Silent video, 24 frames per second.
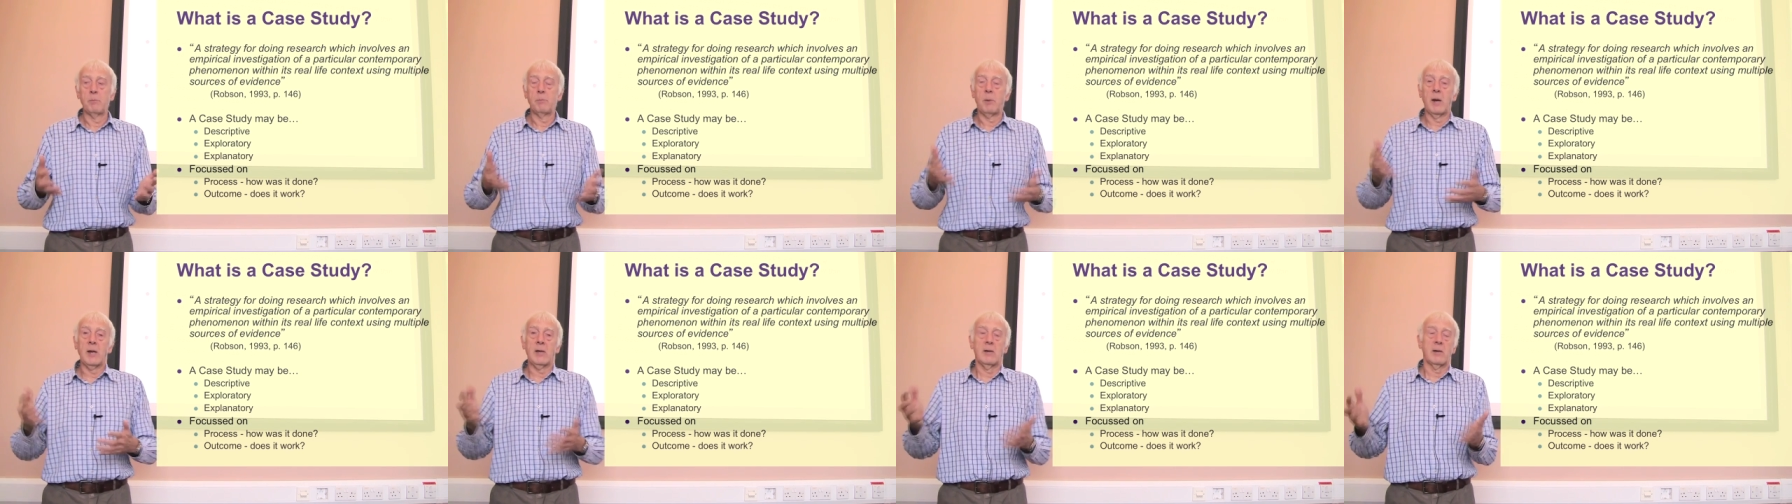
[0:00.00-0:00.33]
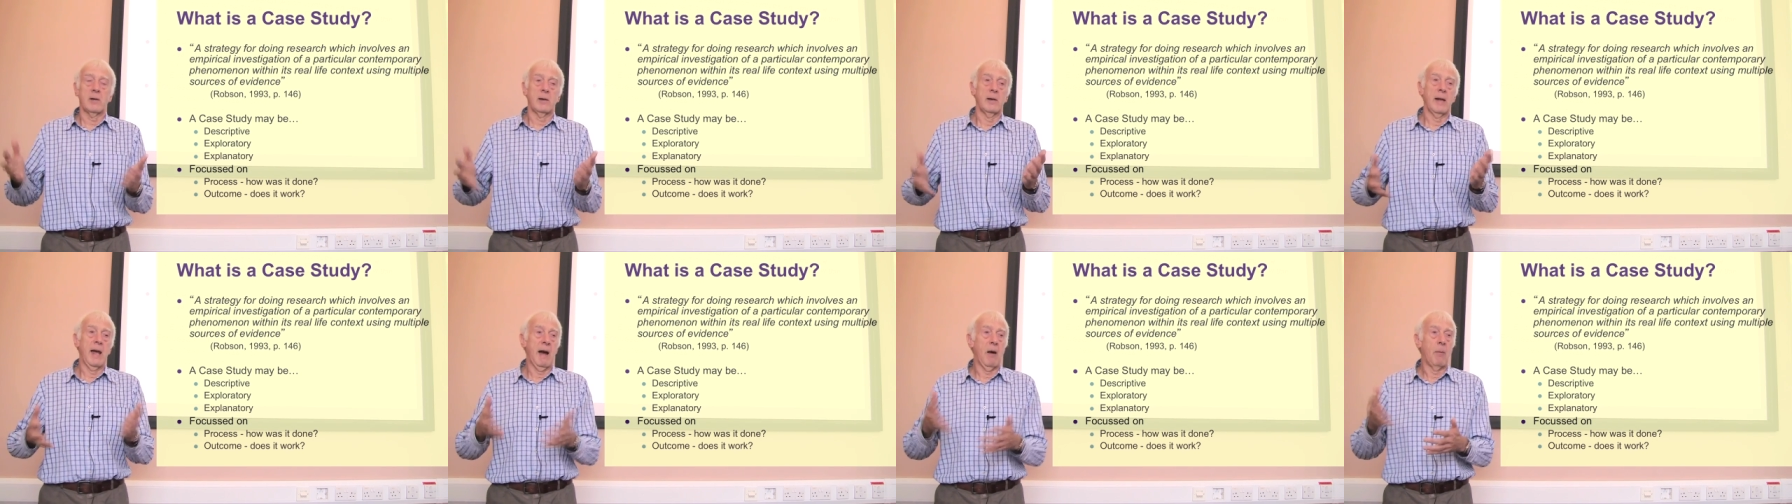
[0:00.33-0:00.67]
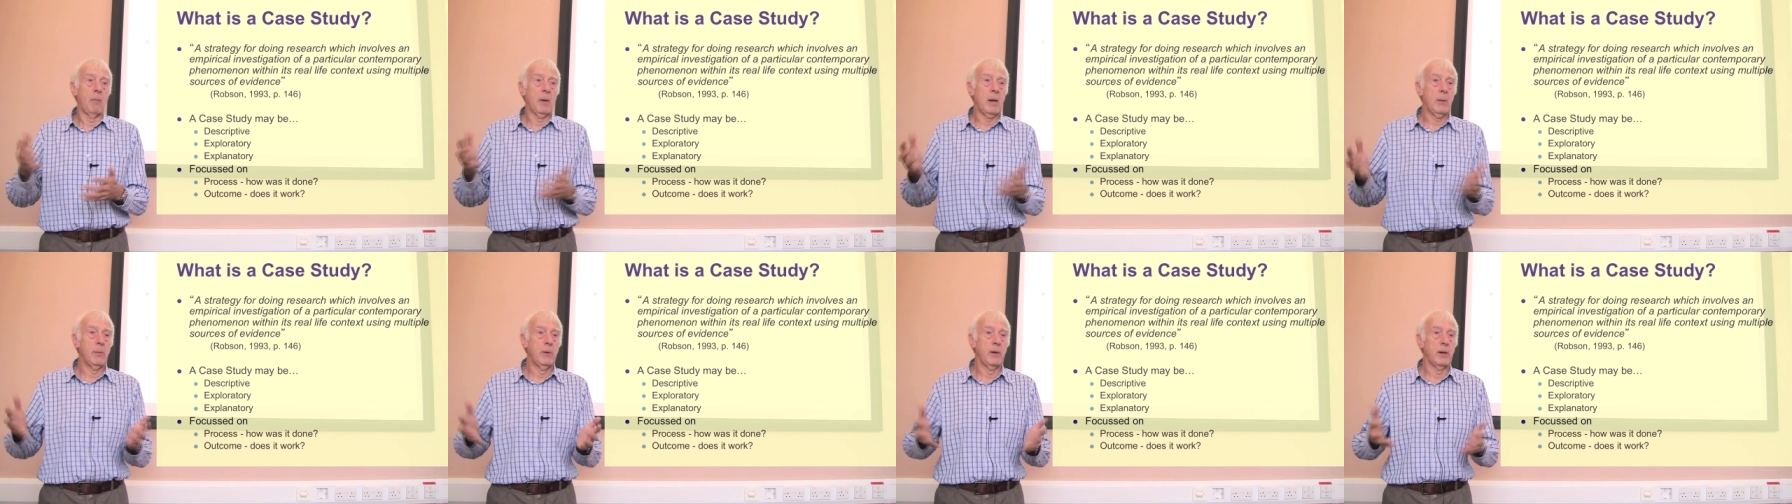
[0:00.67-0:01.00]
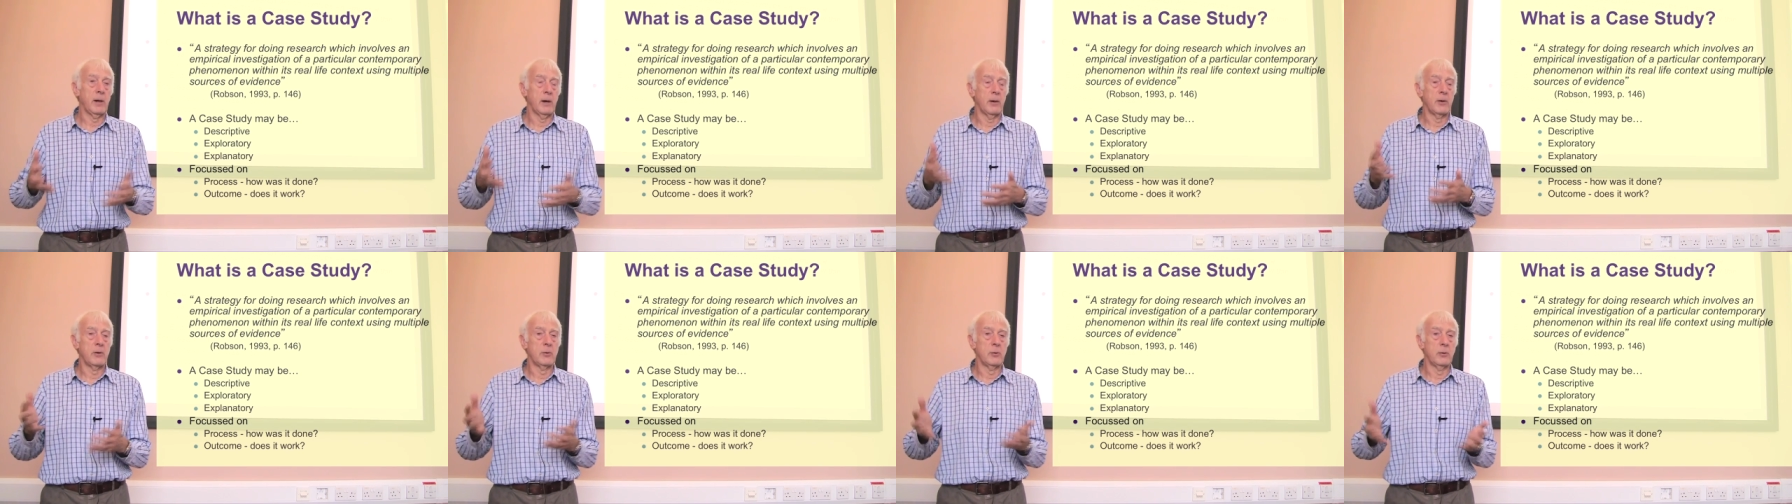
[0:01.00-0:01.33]
basically how people are
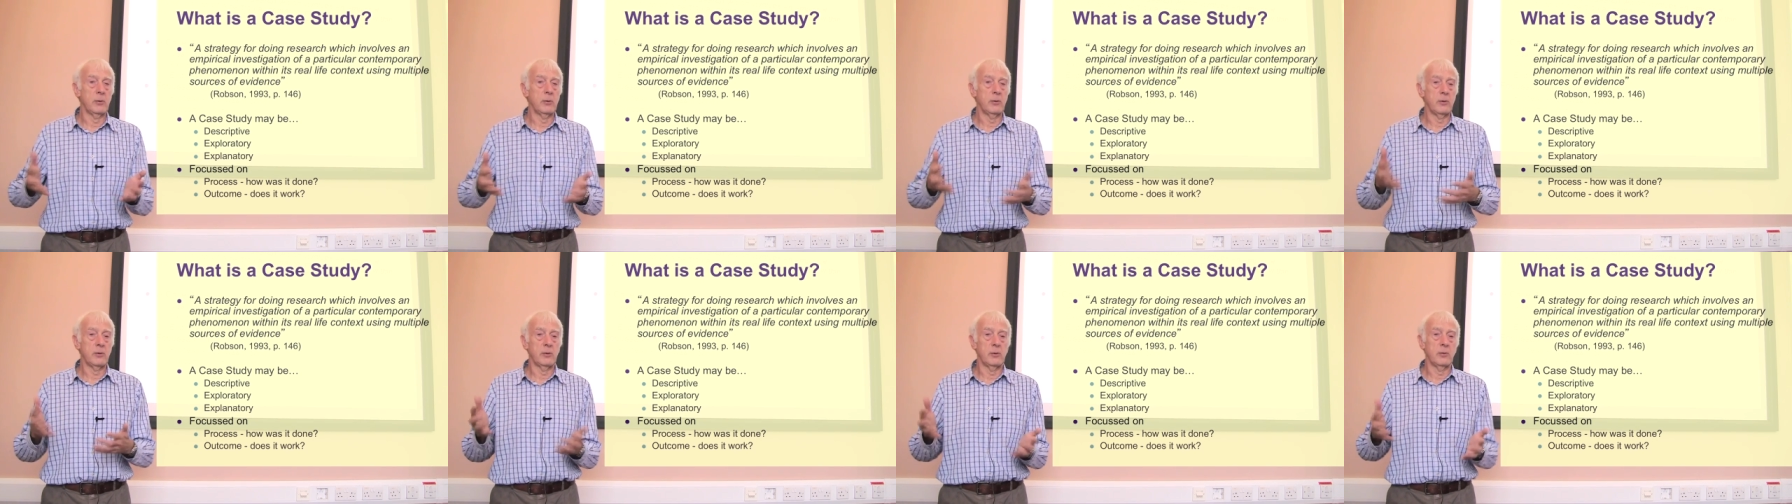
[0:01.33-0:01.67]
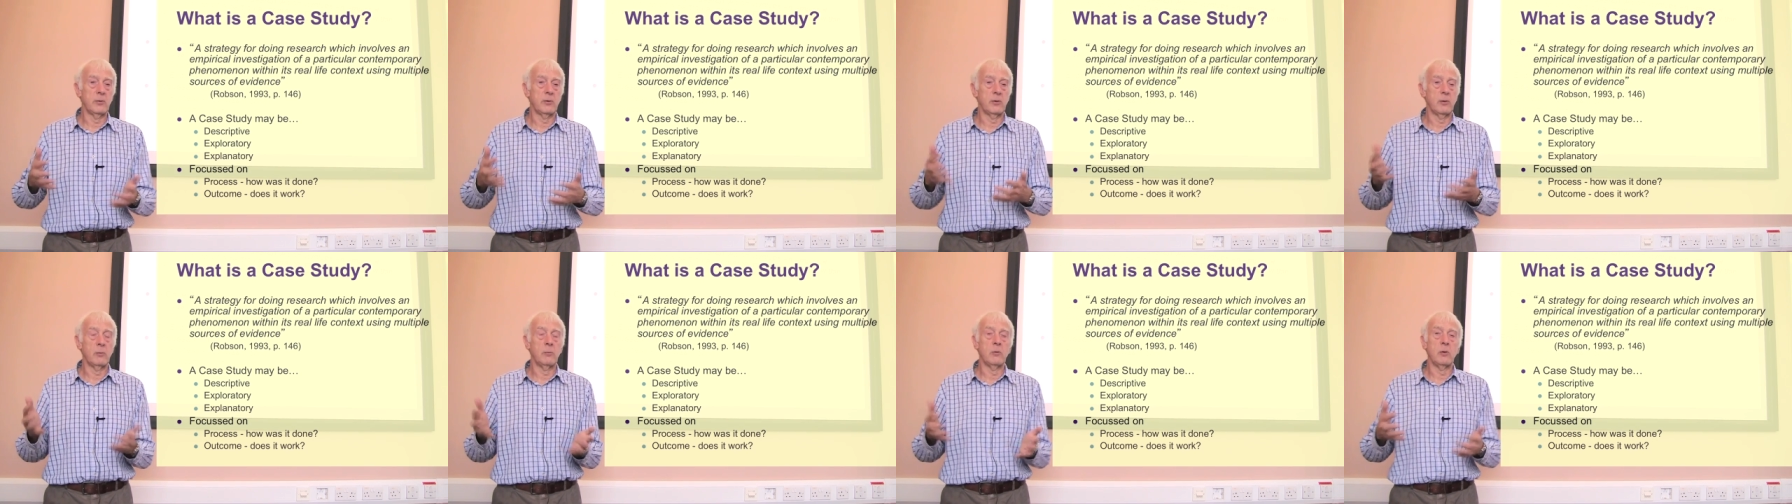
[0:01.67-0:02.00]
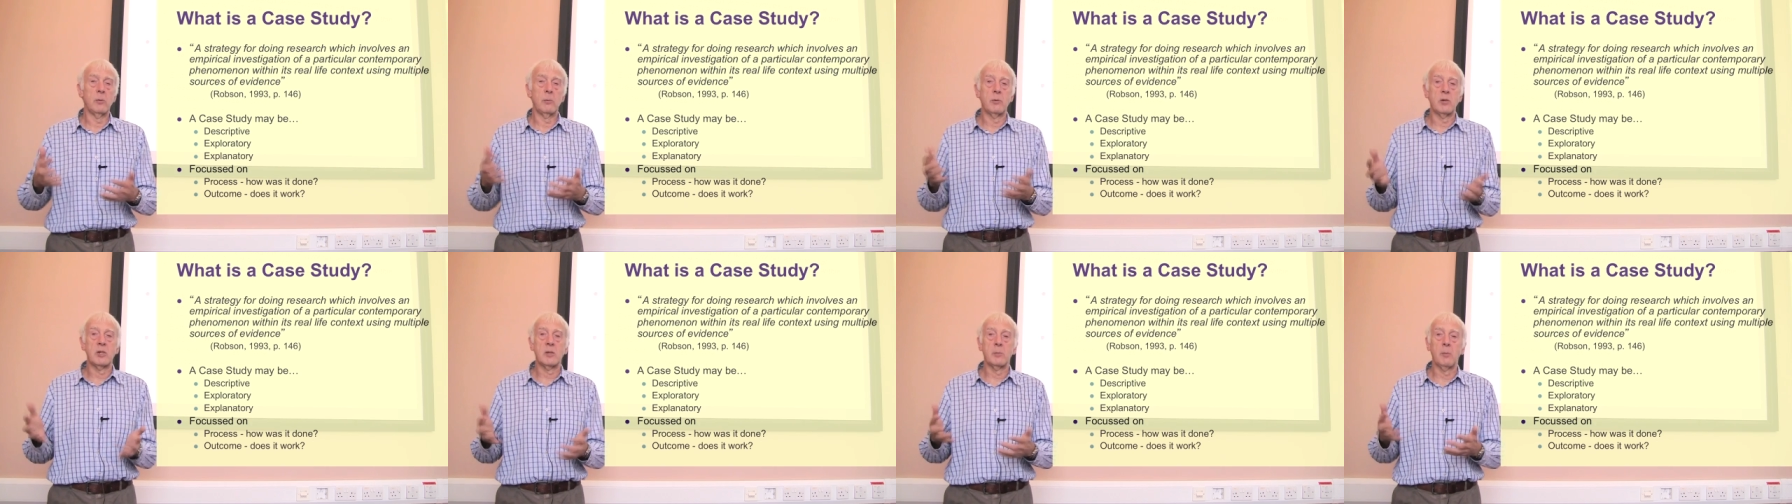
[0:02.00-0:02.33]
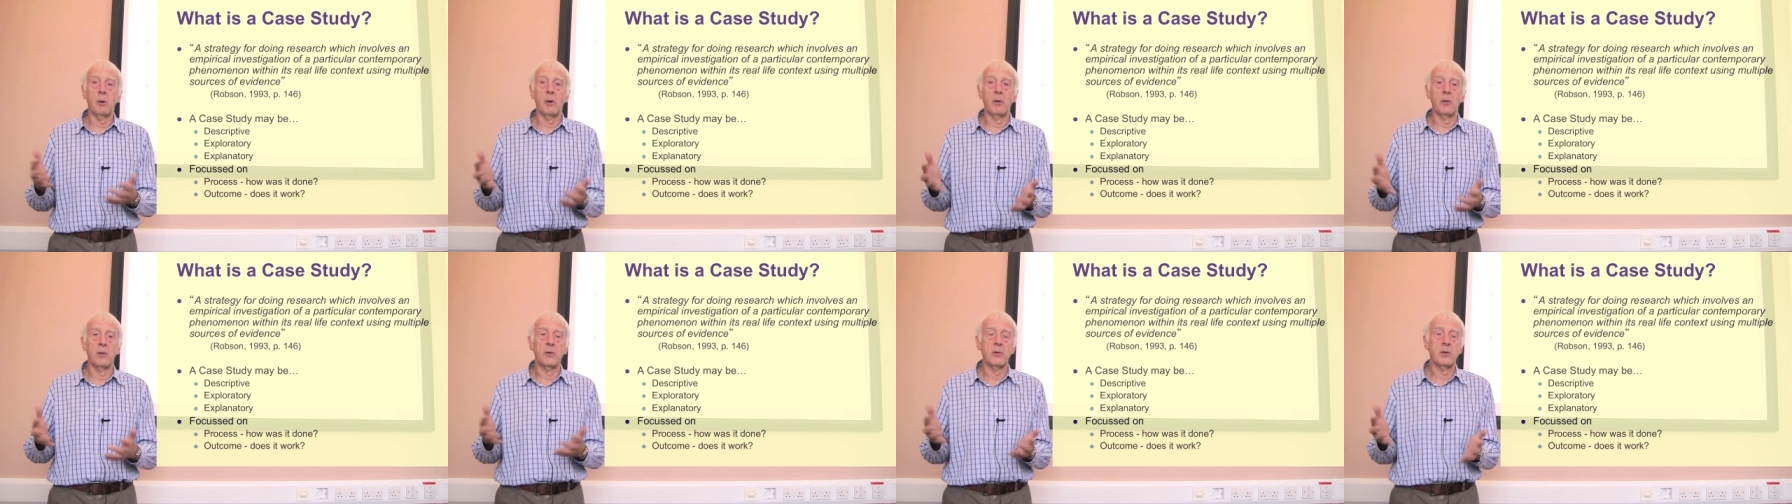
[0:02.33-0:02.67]
going to
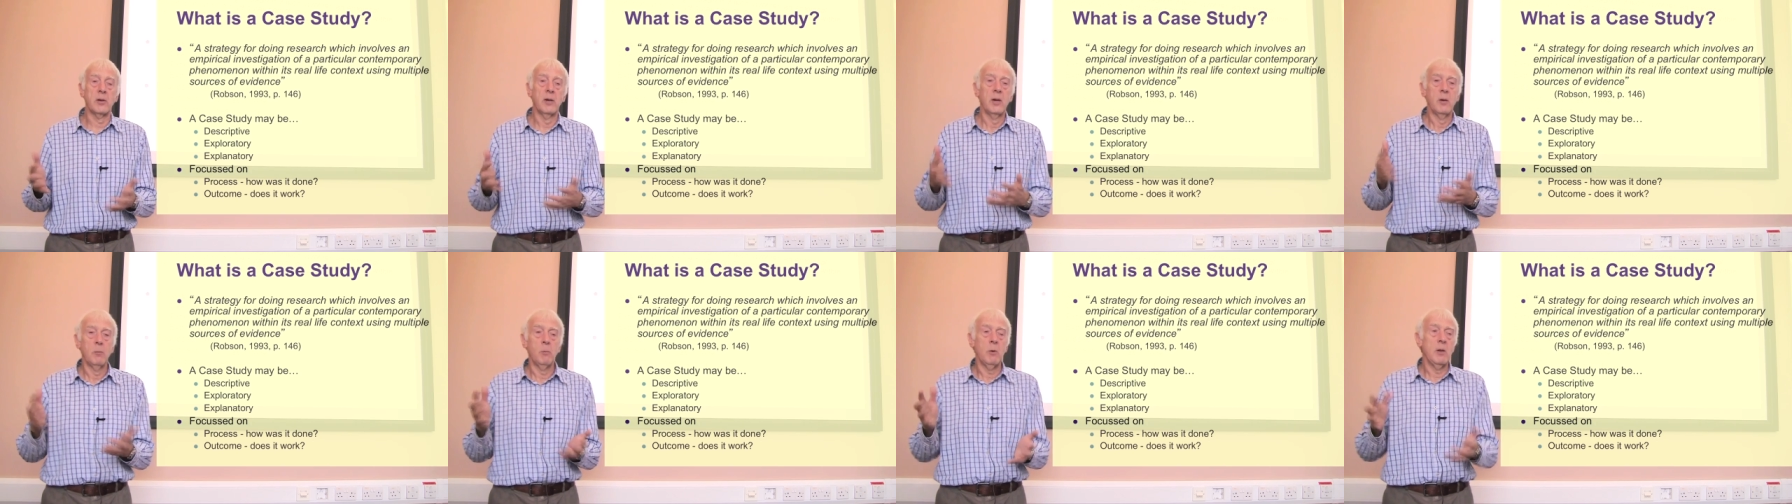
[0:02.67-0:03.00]
respond